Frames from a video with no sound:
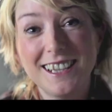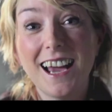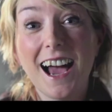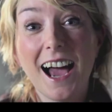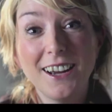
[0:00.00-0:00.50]
the
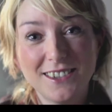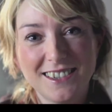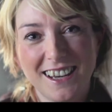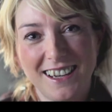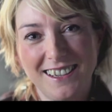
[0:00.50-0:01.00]

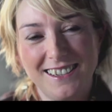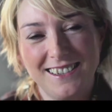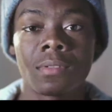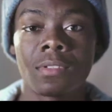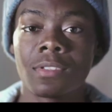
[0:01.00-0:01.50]
outside,
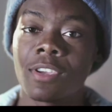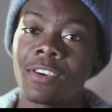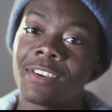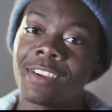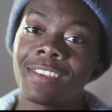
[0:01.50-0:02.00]

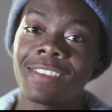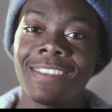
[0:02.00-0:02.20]
turn it,